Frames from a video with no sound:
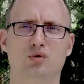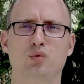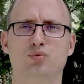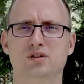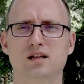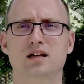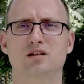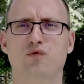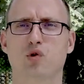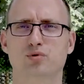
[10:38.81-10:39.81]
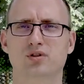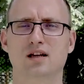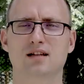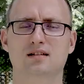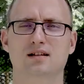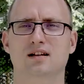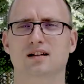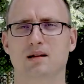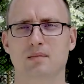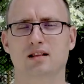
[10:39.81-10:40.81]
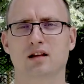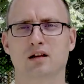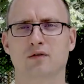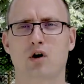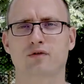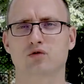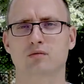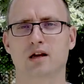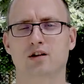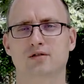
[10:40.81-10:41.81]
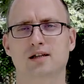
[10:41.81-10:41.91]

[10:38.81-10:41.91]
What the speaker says: 4%, they live off the remainder.